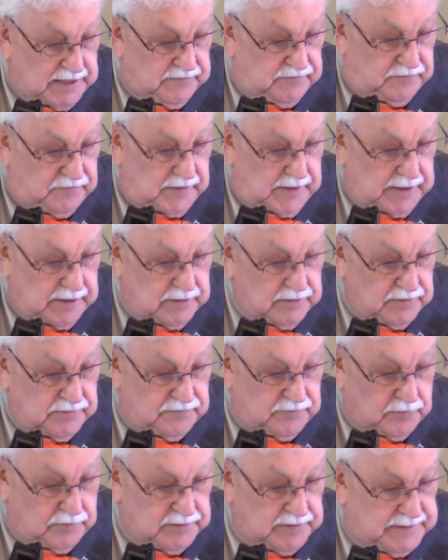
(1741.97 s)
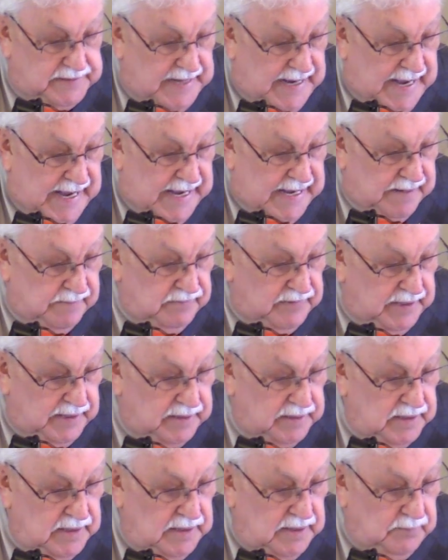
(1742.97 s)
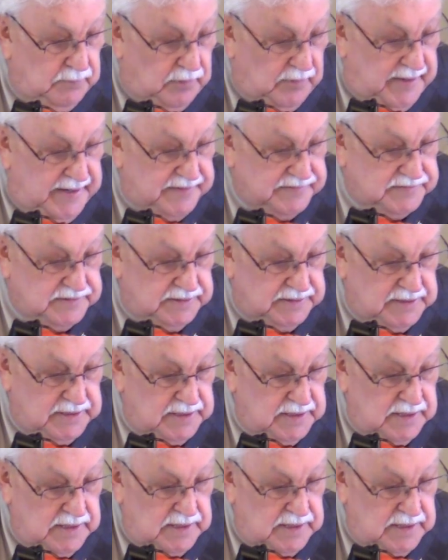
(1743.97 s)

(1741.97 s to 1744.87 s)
a figure for the time then present